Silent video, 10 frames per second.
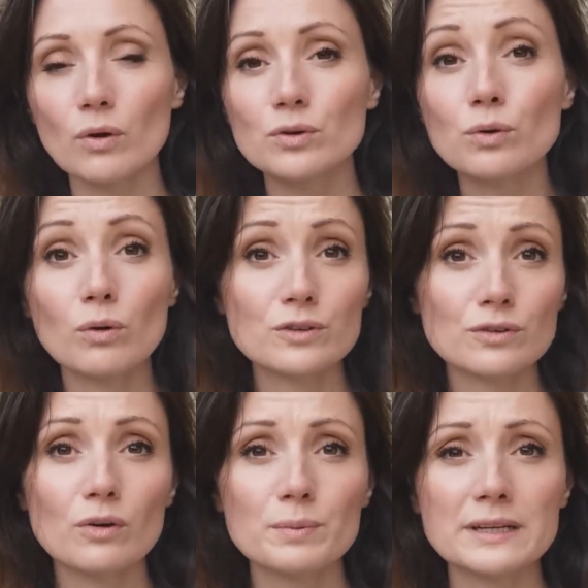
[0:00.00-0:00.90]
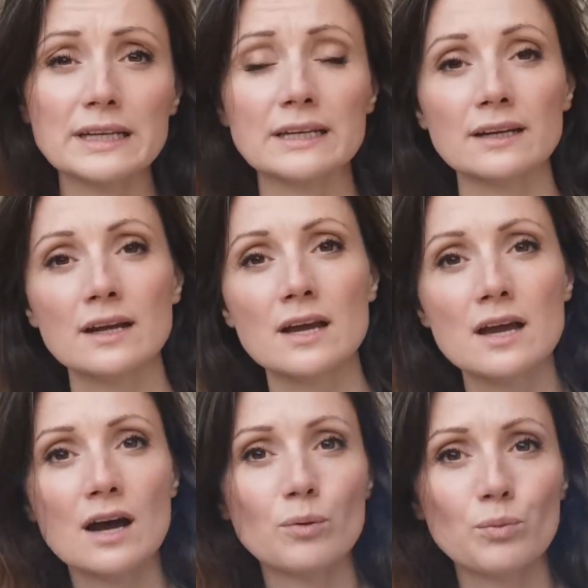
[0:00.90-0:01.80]
doors opening
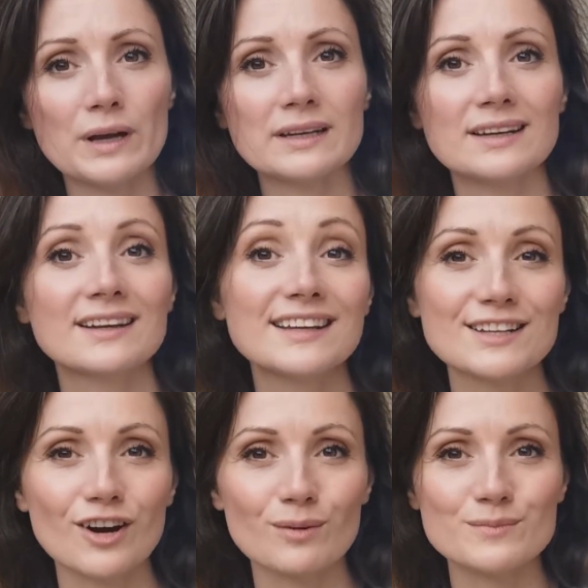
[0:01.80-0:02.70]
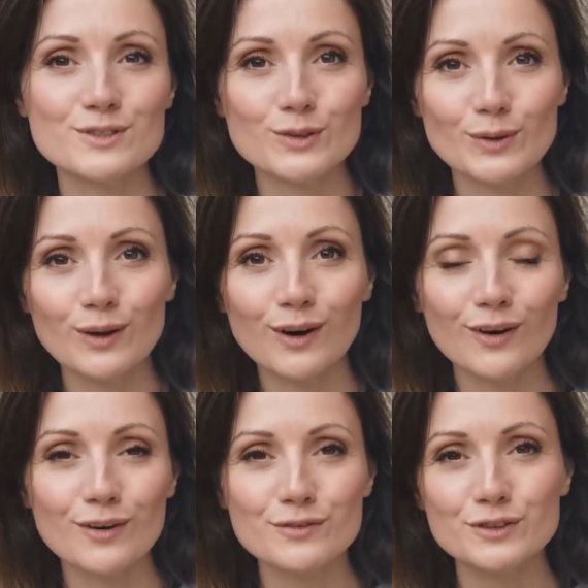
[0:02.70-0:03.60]
when it comes to
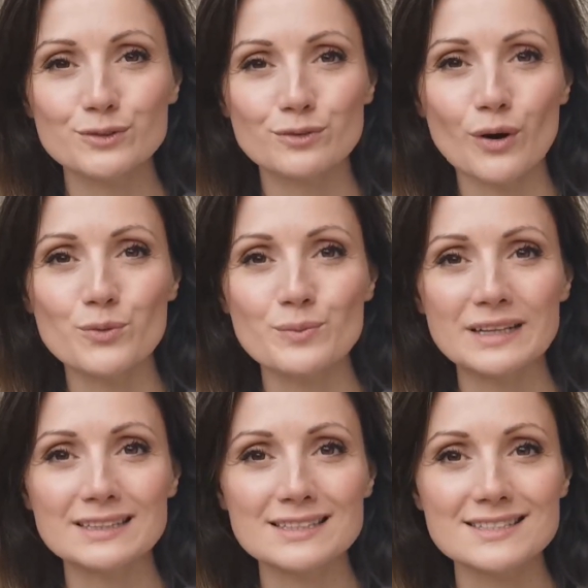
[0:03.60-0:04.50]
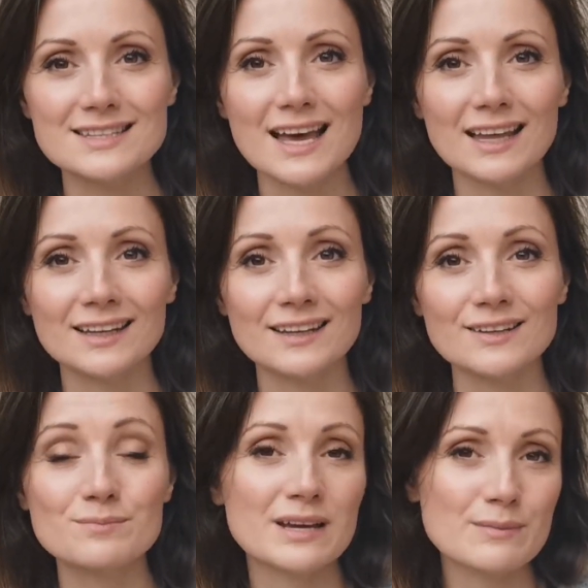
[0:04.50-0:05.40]
love, to romance, and
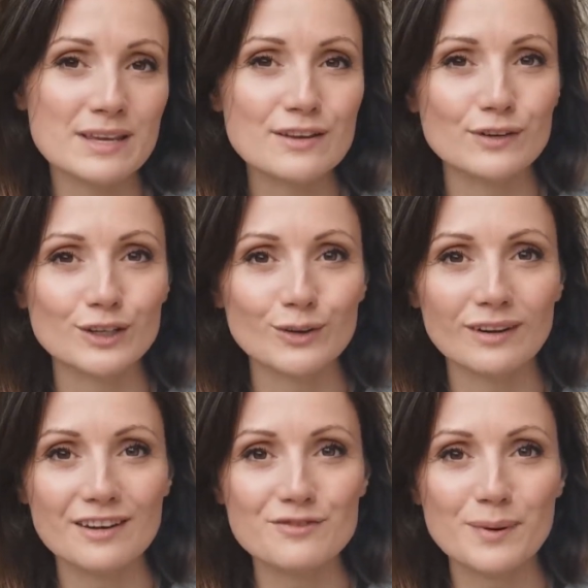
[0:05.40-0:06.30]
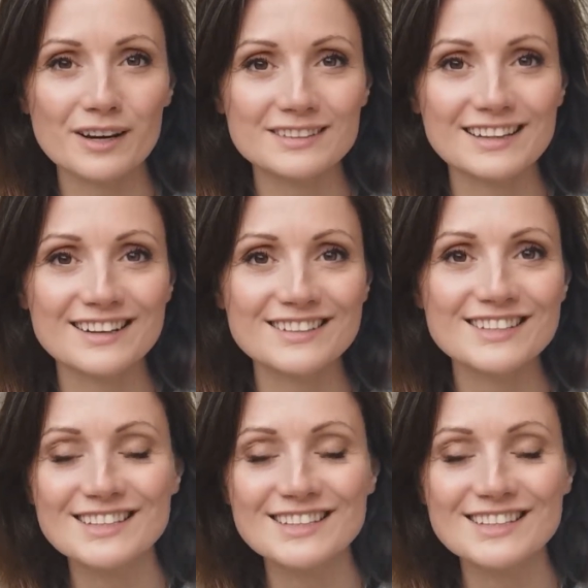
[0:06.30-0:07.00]
maybe even your life partner.